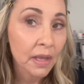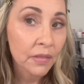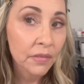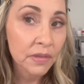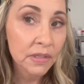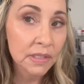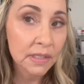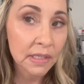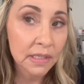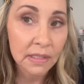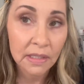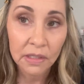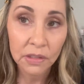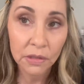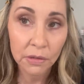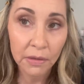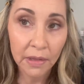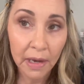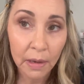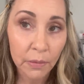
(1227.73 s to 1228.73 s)
This doesn't
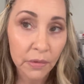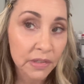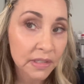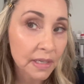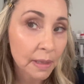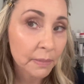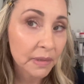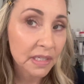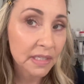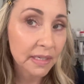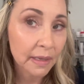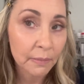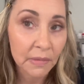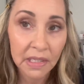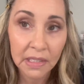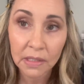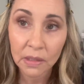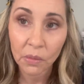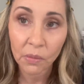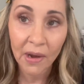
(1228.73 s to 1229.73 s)
do that with Demi. Demi
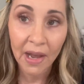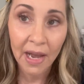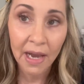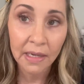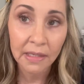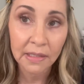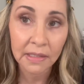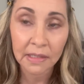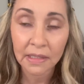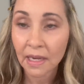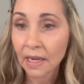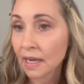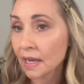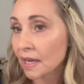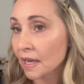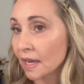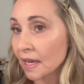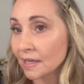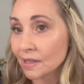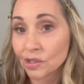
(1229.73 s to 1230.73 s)
is a wax
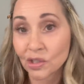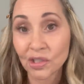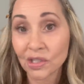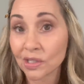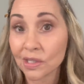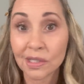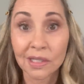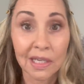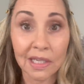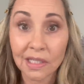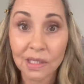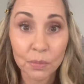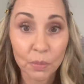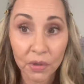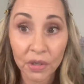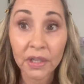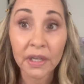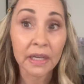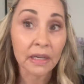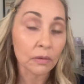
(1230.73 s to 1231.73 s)
and it just stays
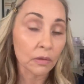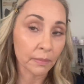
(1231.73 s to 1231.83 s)
put.